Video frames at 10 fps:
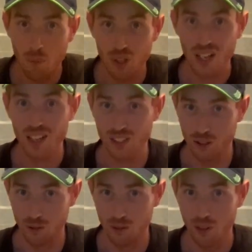
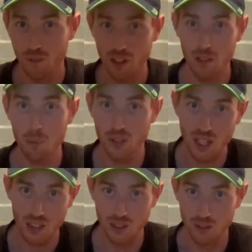productive, very
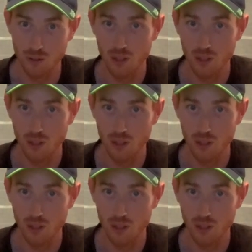productive.